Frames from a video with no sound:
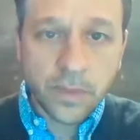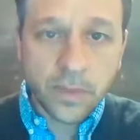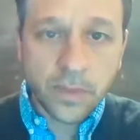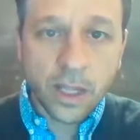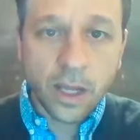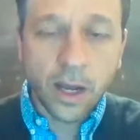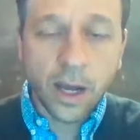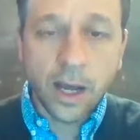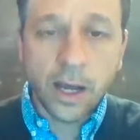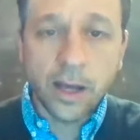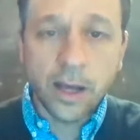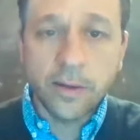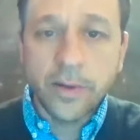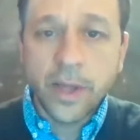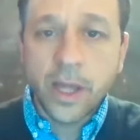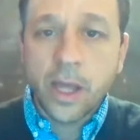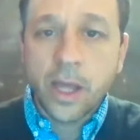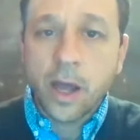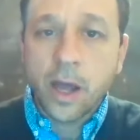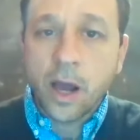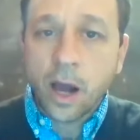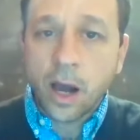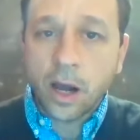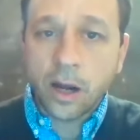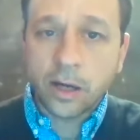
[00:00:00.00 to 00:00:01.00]

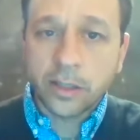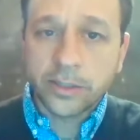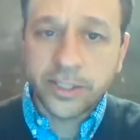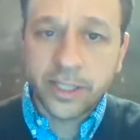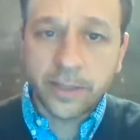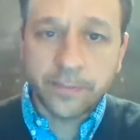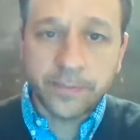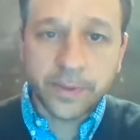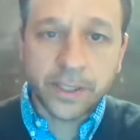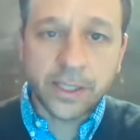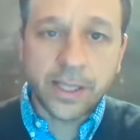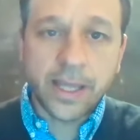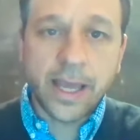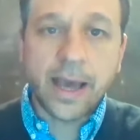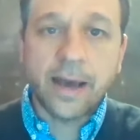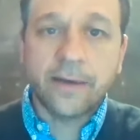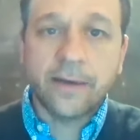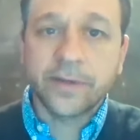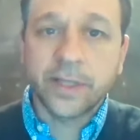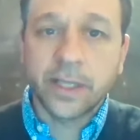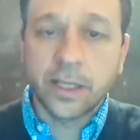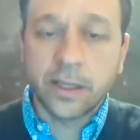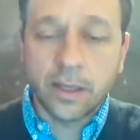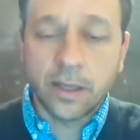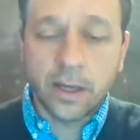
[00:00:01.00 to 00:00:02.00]
are typically
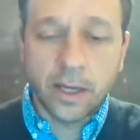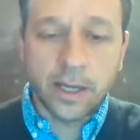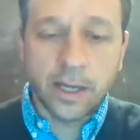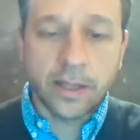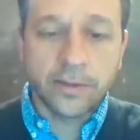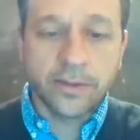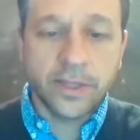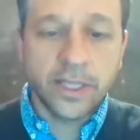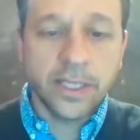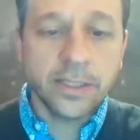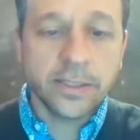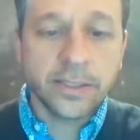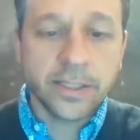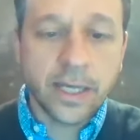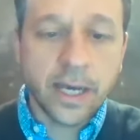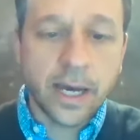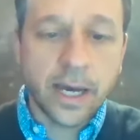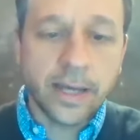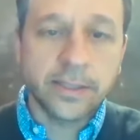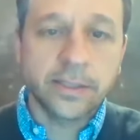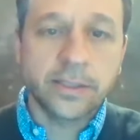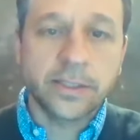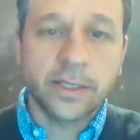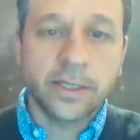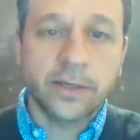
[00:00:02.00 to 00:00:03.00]
having these
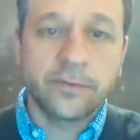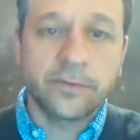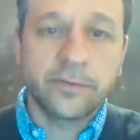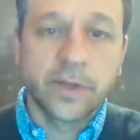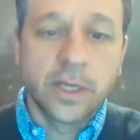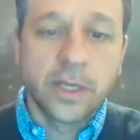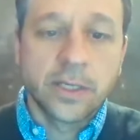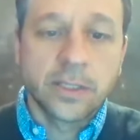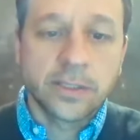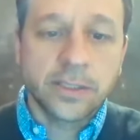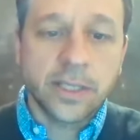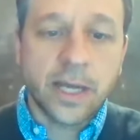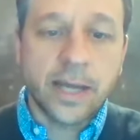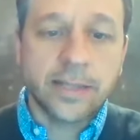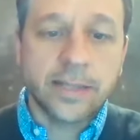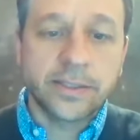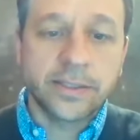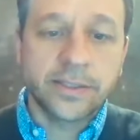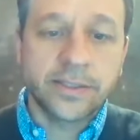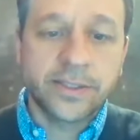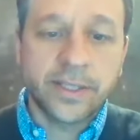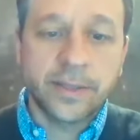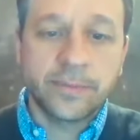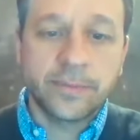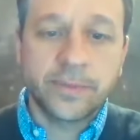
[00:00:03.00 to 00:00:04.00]
kinds of signs
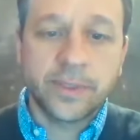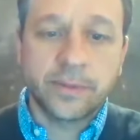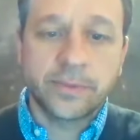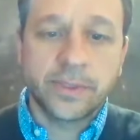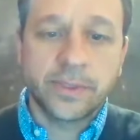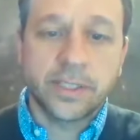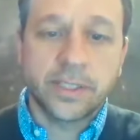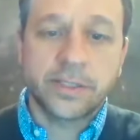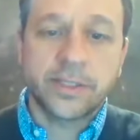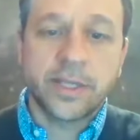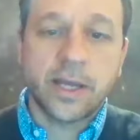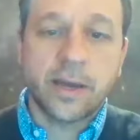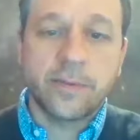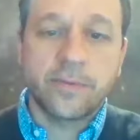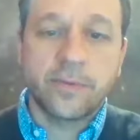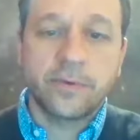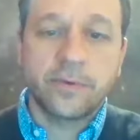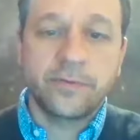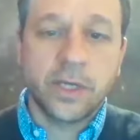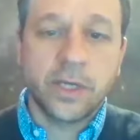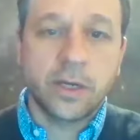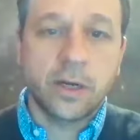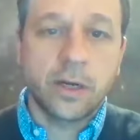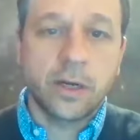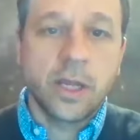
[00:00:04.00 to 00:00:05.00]
and symptoms this time of
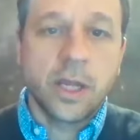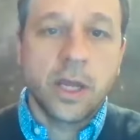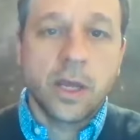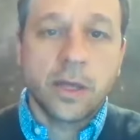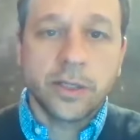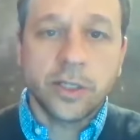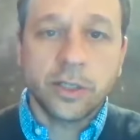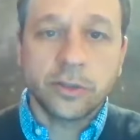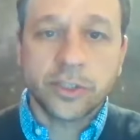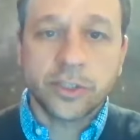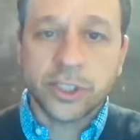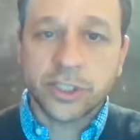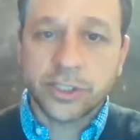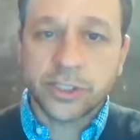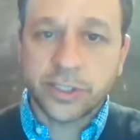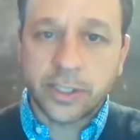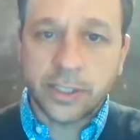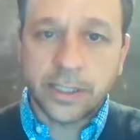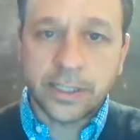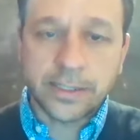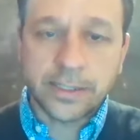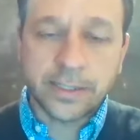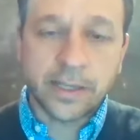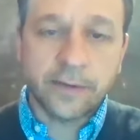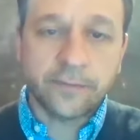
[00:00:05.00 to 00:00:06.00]
year. You know, just
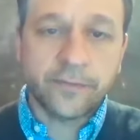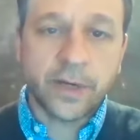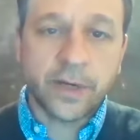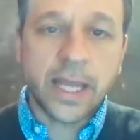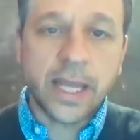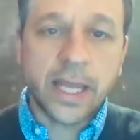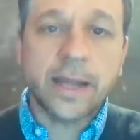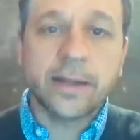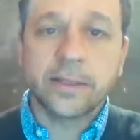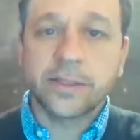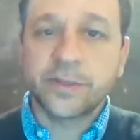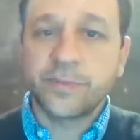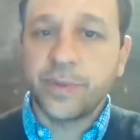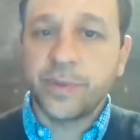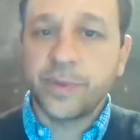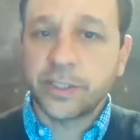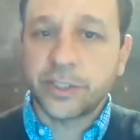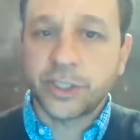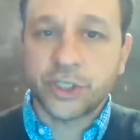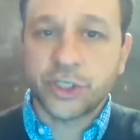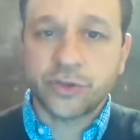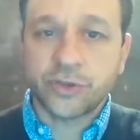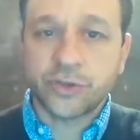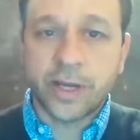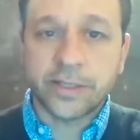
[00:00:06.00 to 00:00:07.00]
let's not forget, it's been a
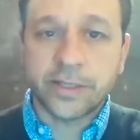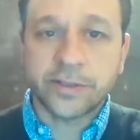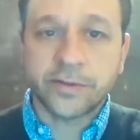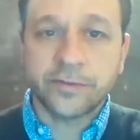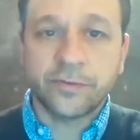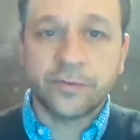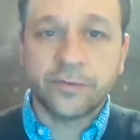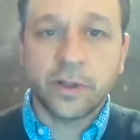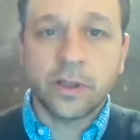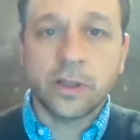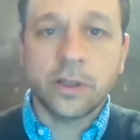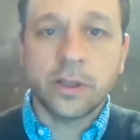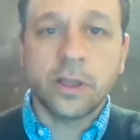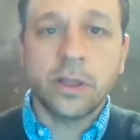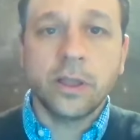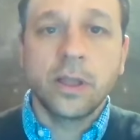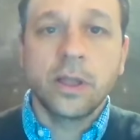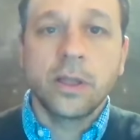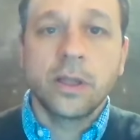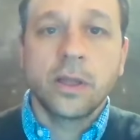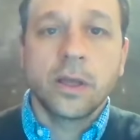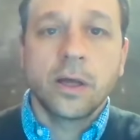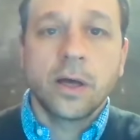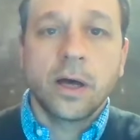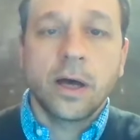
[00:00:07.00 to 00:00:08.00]
stressful
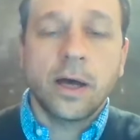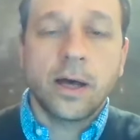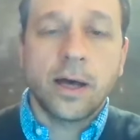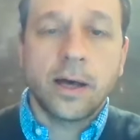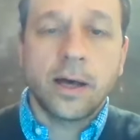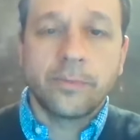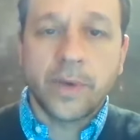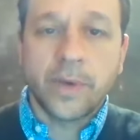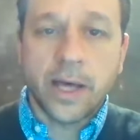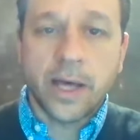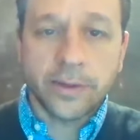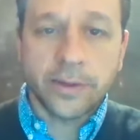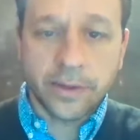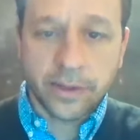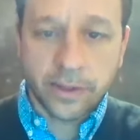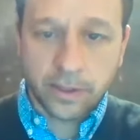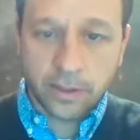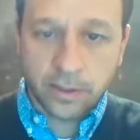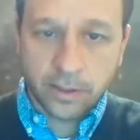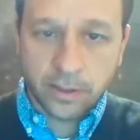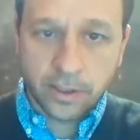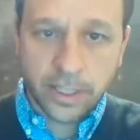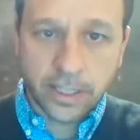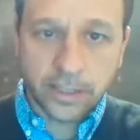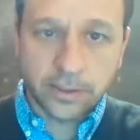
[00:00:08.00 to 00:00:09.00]
month
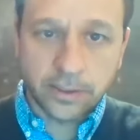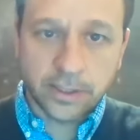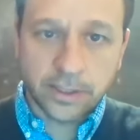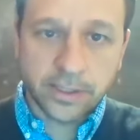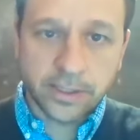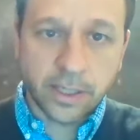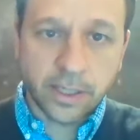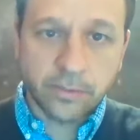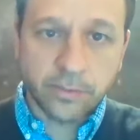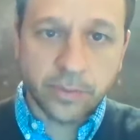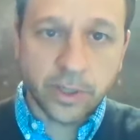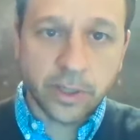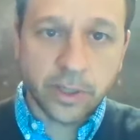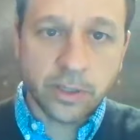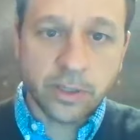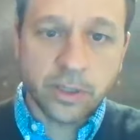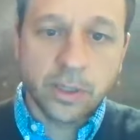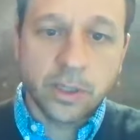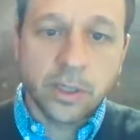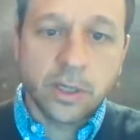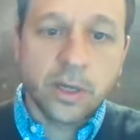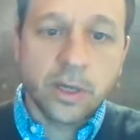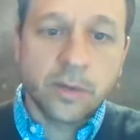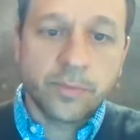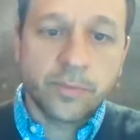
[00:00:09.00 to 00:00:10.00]
in December,
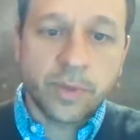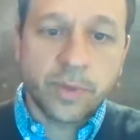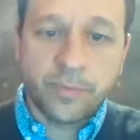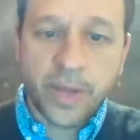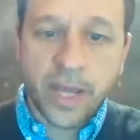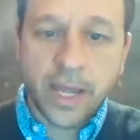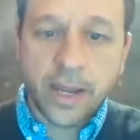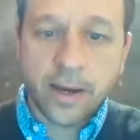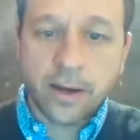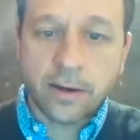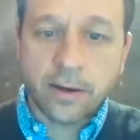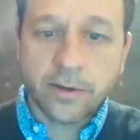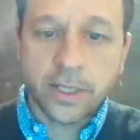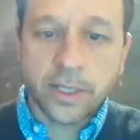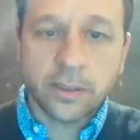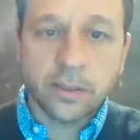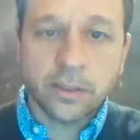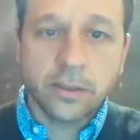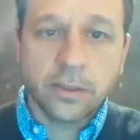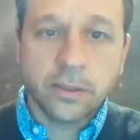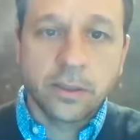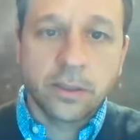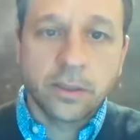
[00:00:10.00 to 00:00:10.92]
preparing,